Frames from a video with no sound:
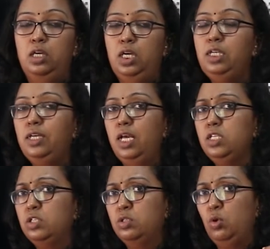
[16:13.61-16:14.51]
It
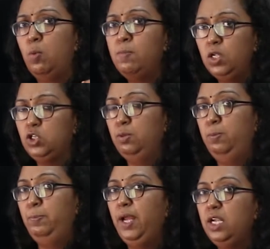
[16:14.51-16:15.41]
takes so much
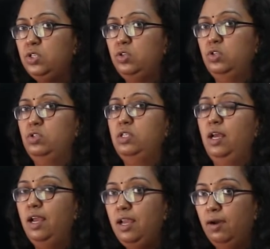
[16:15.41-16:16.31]
patience,
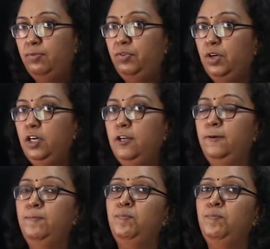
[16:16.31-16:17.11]
effort,